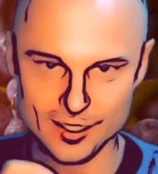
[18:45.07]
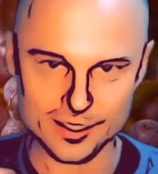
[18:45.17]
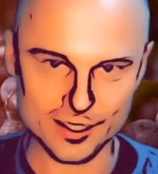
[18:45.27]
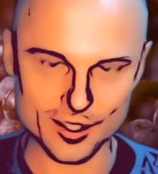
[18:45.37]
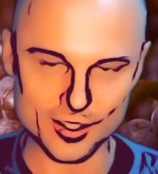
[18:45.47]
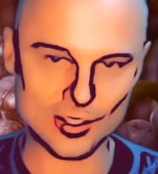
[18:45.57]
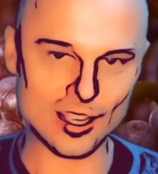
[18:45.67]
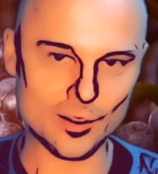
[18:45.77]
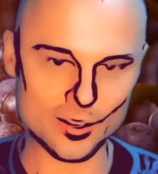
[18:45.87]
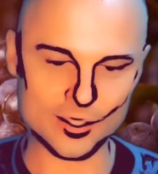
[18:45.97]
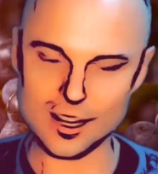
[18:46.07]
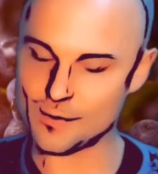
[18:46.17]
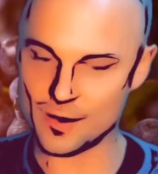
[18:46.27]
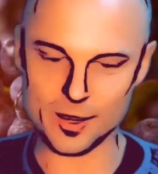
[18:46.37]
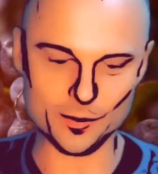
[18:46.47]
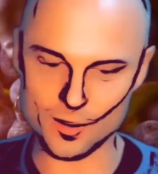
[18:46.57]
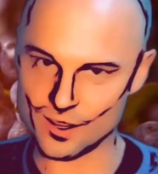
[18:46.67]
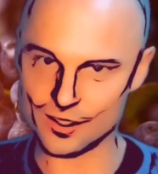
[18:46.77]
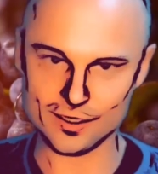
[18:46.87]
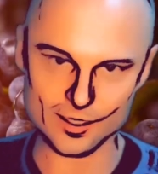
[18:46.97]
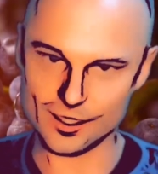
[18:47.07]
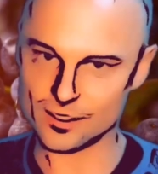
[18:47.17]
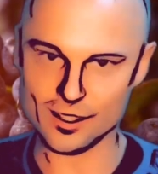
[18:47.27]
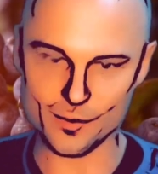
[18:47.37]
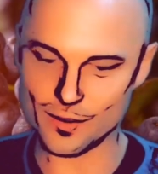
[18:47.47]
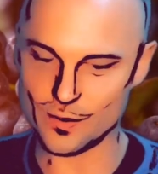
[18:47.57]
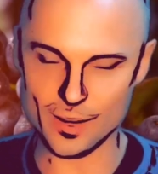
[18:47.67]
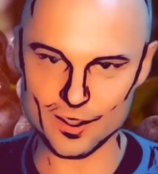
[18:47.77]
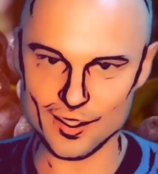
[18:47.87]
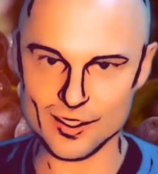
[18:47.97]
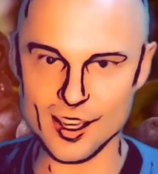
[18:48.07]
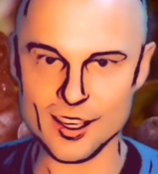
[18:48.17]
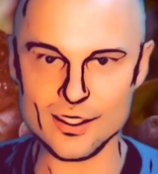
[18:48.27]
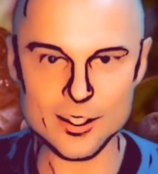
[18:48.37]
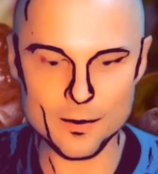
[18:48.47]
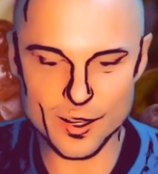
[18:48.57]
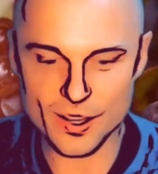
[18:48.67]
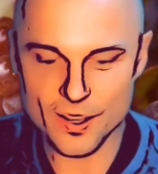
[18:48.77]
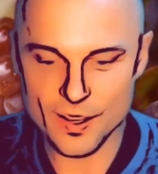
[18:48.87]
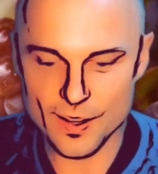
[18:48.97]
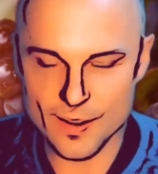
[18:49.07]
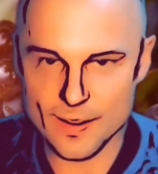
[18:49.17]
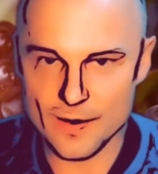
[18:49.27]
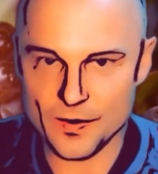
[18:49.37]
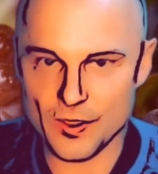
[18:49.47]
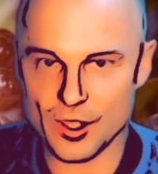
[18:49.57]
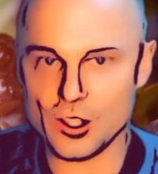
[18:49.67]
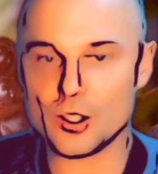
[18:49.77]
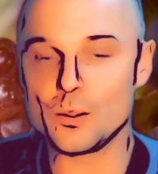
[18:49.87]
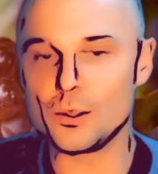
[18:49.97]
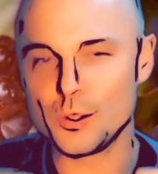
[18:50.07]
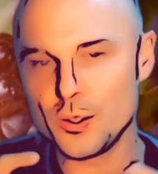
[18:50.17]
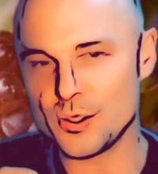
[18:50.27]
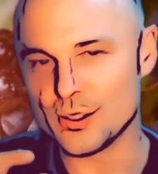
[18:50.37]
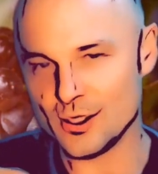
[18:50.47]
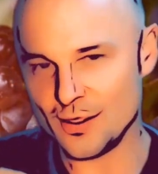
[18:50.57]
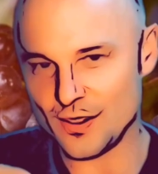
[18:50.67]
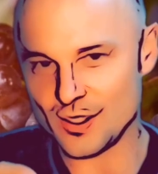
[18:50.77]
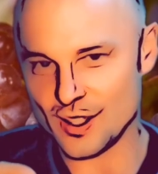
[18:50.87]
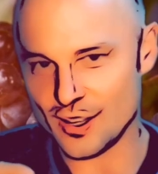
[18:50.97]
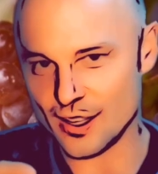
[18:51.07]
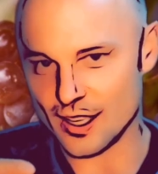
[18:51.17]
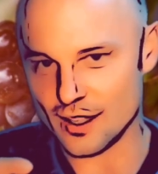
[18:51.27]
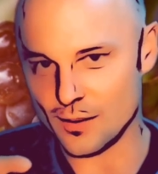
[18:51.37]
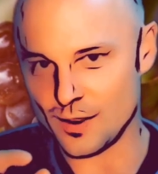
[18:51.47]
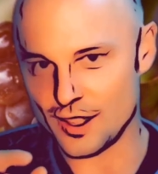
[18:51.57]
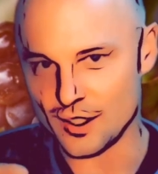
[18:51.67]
Now, this is how I understand it. Maybe I'm wrong somewhere in the science here, but you lose surface area when